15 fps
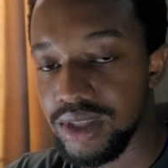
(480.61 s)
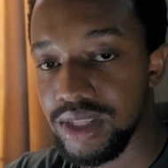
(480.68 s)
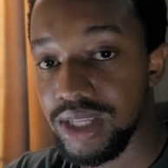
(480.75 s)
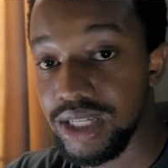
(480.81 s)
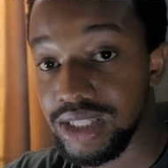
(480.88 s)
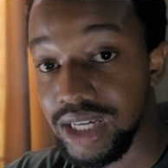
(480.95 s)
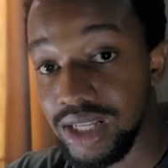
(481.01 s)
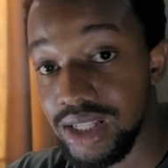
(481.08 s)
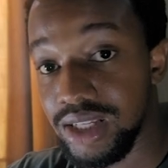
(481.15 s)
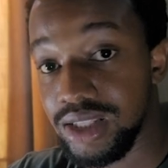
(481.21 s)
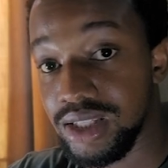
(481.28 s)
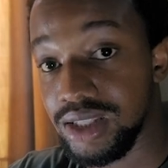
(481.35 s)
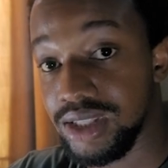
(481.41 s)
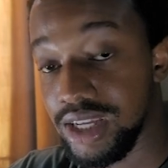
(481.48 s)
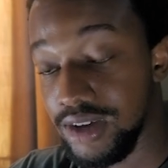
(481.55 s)
that's handling
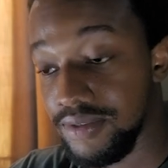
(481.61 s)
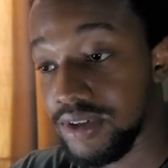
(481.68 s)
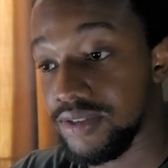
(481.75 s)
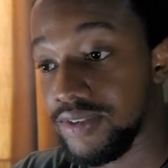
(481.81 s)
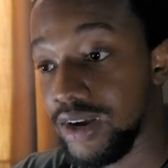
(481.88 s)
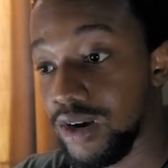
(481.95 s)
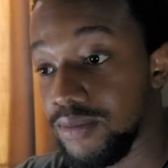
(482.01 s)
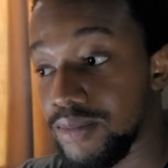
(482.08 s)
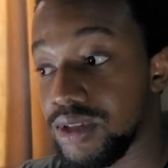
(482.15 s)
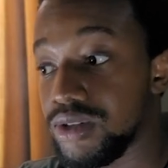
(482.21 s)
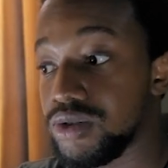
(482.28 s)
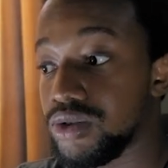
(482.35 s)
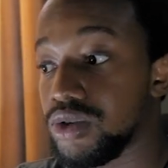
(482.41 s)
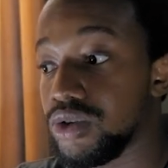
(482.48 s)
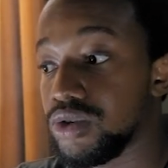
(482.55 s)
the dev
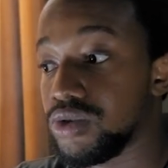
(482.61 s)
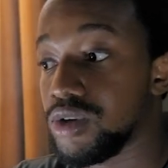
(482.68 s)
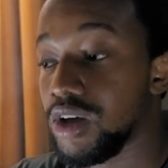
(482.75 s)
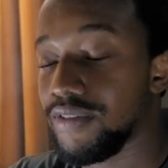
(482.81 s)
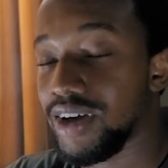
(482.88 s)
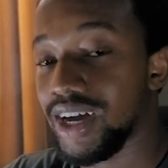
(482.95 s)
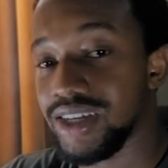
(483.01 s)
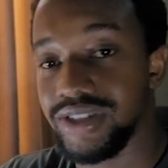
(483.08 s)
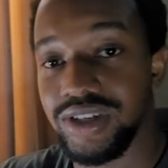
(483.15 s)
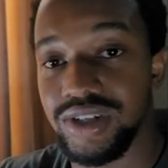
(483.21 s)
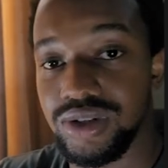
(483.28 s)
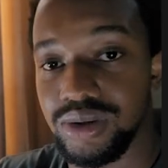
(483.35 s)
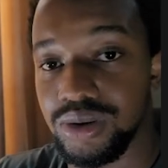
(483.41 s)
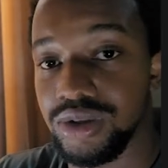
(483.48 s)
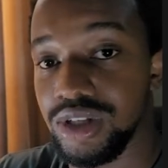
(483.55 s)
environment to have
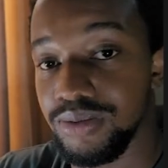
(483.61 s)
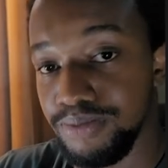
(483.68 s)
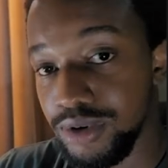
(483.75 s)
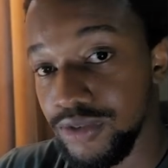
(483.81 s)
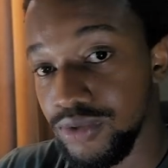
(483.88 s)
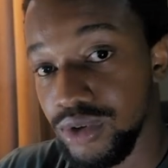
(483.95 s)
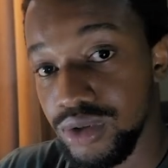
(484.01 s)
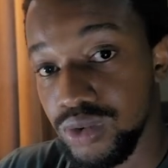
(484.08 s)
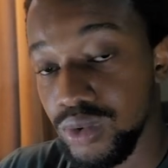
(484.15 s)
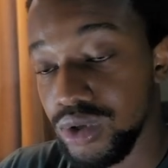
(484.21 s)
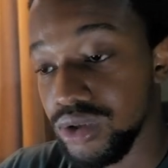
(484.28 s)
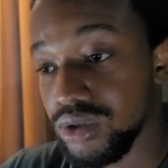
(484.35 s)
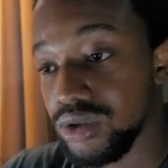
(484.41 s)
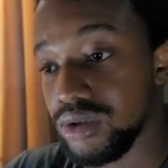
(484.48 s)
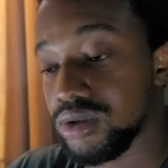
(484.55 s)
access to the previous
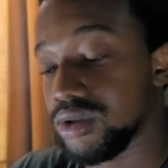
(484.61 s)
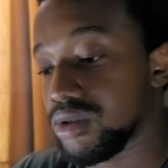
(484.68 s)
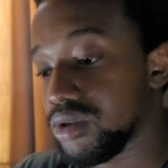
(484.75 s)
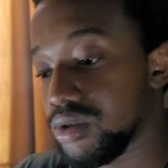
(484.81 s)
ones,